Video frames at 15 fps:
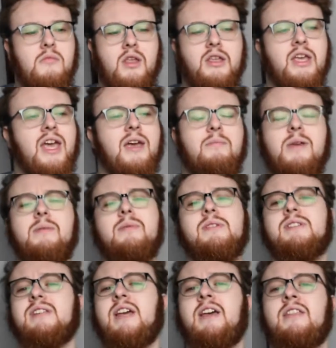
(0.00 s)
you hear people
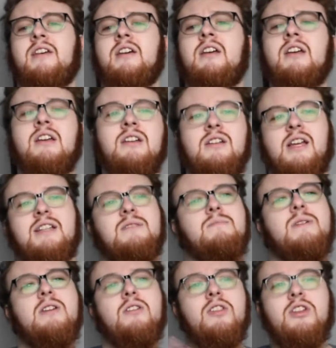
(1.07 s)
say that it's
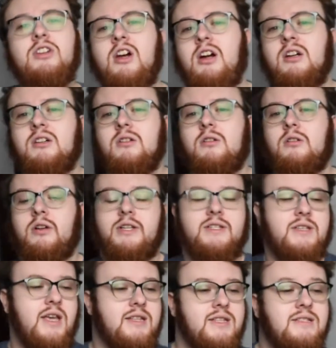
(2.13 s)
me or the dog, or
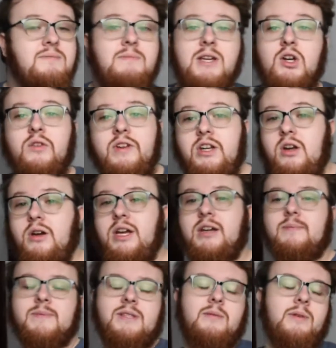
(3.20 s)
it's me or video
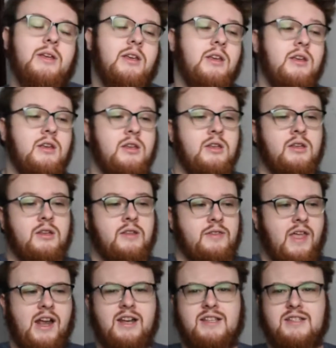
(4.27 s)
games, and I'm like,
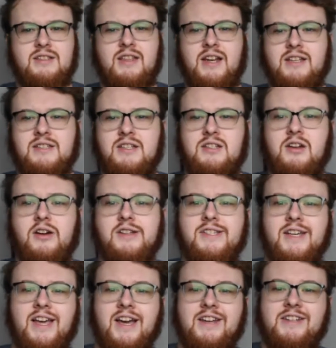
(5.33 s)
that is a
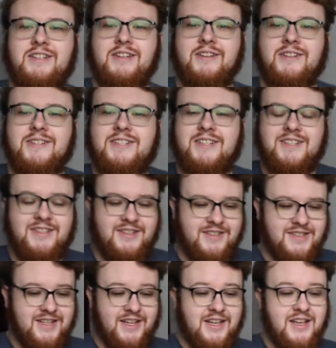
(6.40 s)
toxic attitude.
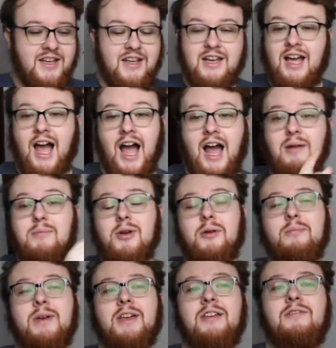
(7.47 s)
It's like, I'm
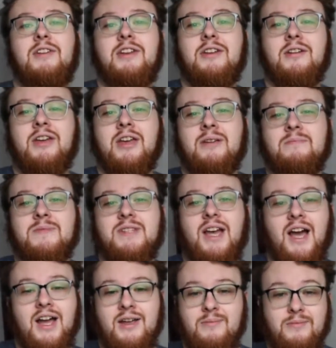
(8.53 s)
not picking video games.
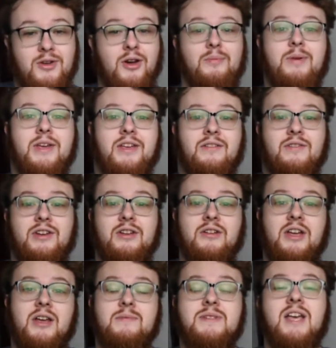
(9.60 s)
I am not picking video
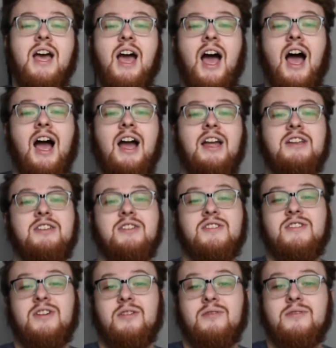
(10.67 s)
games. I
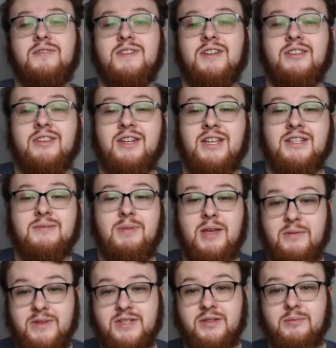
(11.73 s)
just don't feel the need to be
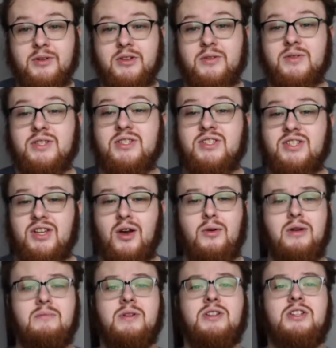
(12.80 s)
with someone who's so
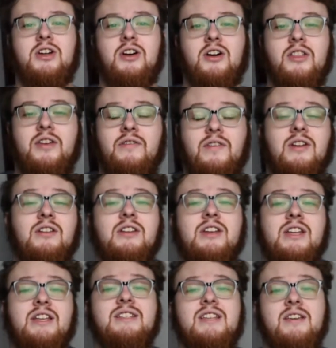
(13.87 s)
immature they feel the
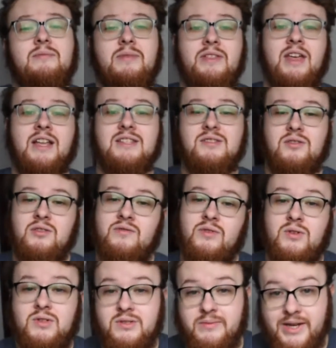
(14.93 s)
need to give me that sort of
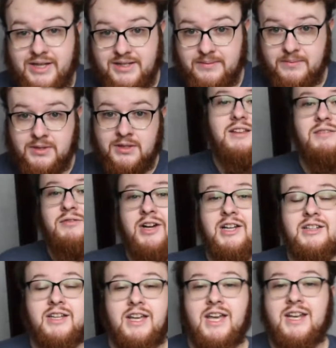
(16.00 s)
ultimatum.
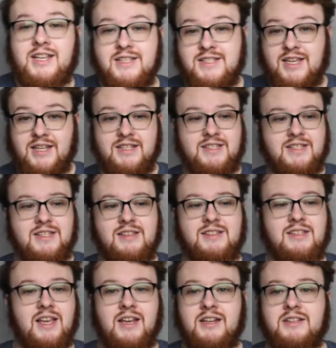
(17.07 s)
Really, it is
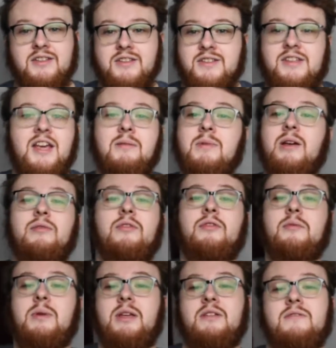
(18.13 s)
on the same level
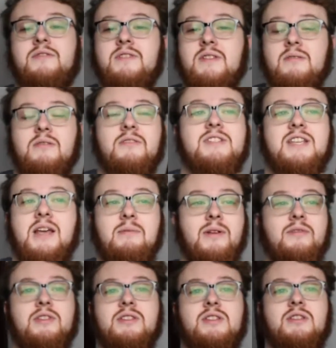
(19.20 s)
for me. It's the same
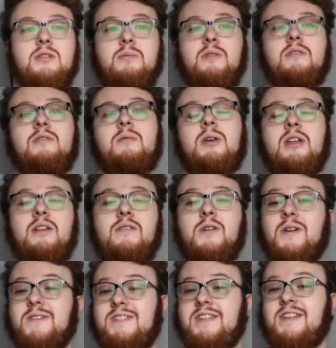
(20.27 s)
level as stupid for me. And if you
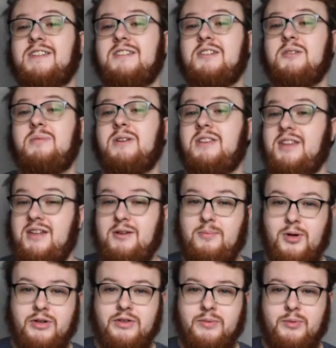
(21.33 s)
don't see that stupid, then you're
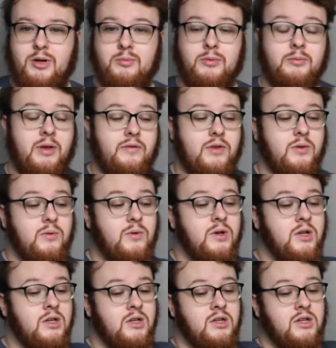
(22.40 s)
part of the problem. If you
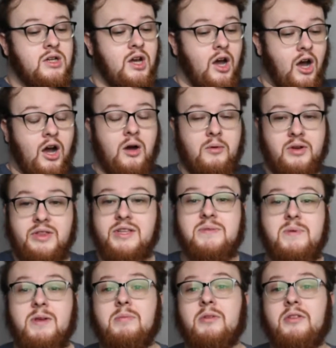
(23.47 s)
are one of these
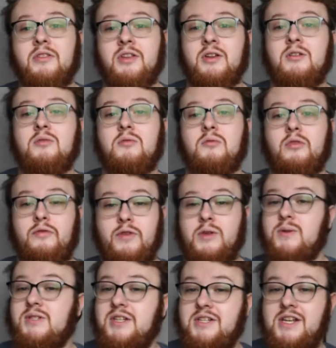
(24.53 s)
people that
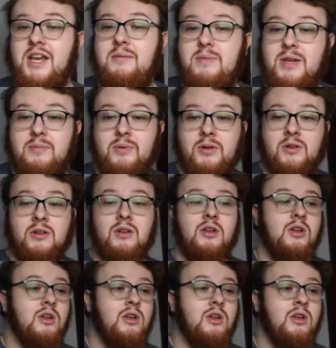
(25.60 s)
refuse to date people